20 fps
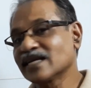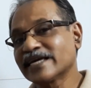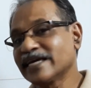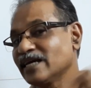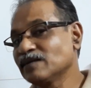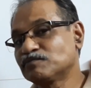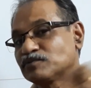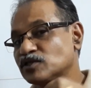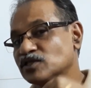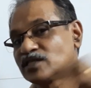
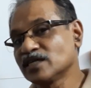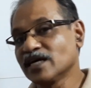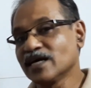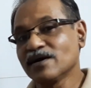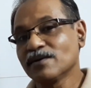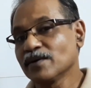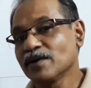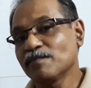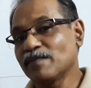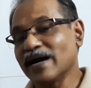keeps
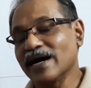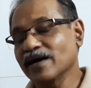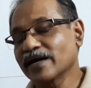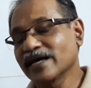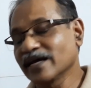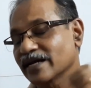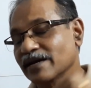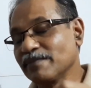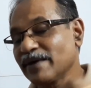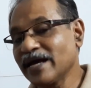
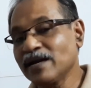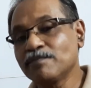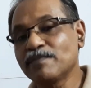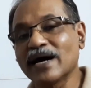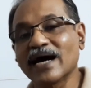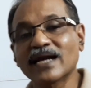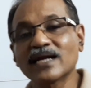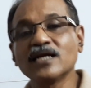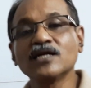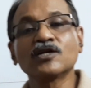remain
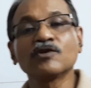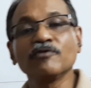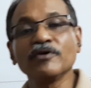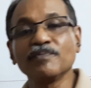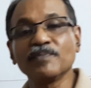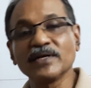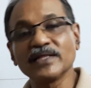parallel to VP.